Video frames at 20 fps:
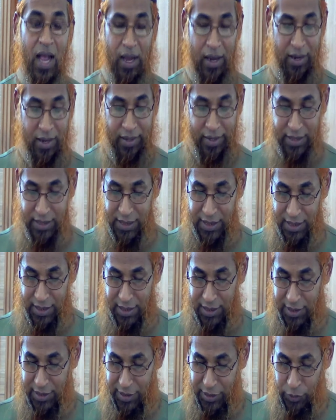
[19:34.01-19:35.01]
And this
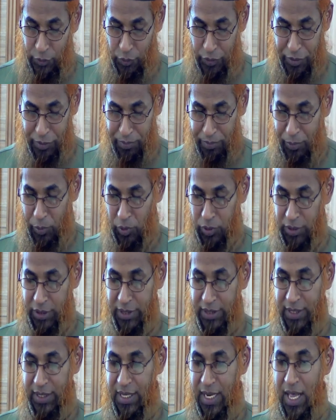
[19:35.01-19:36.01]
is so
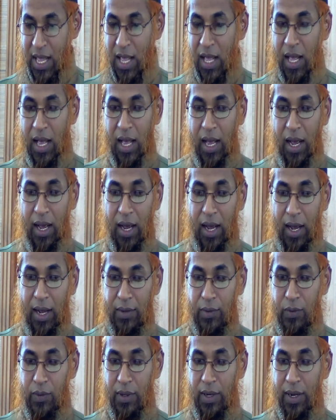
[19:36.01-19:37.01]
important.
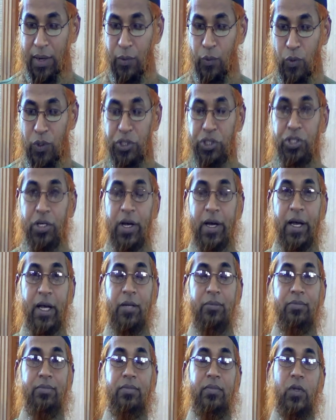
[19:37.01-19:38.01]
At one
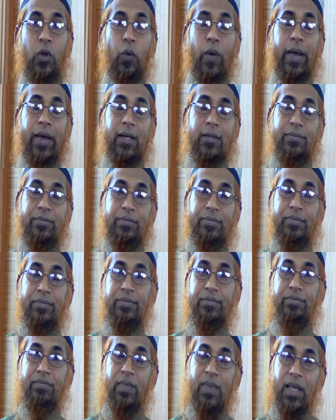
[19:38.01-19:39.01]
time when
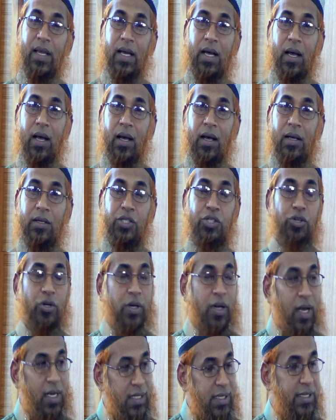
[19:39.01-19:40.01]
a
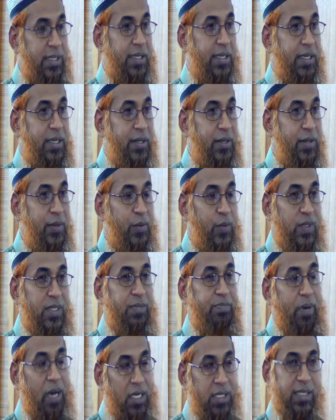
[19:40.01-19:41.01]
janaza
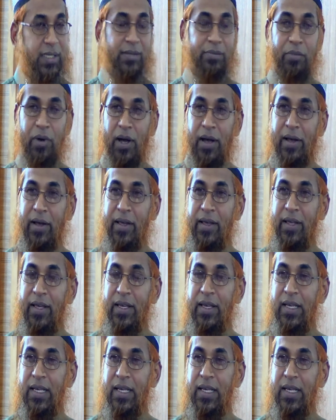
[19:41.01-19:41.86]
was passing by,